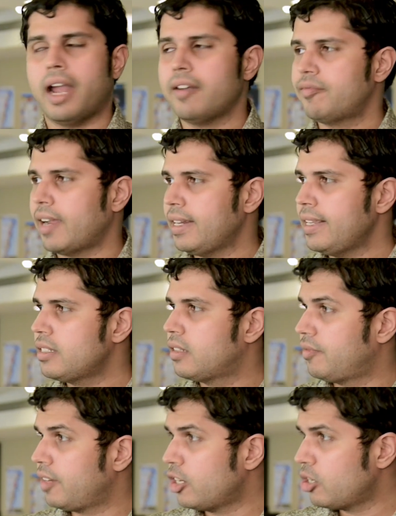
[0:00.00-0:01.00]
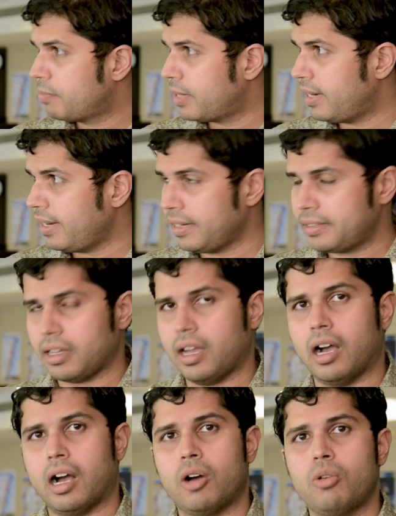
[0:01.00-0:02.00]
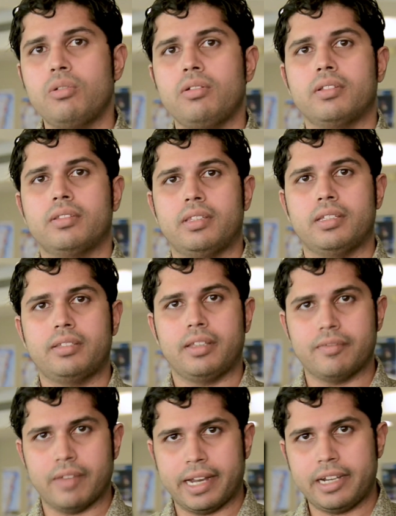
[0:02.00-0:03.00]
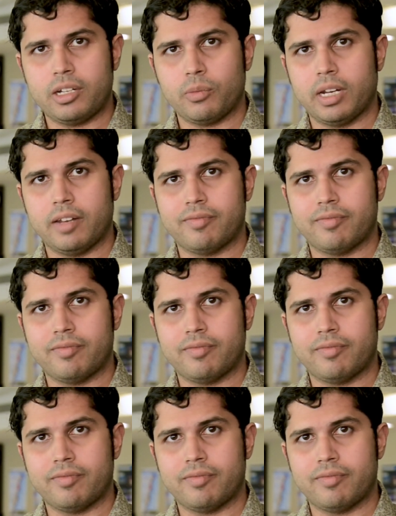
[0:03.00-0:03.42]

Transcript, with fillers: And finally, it's difficult to predict how this event will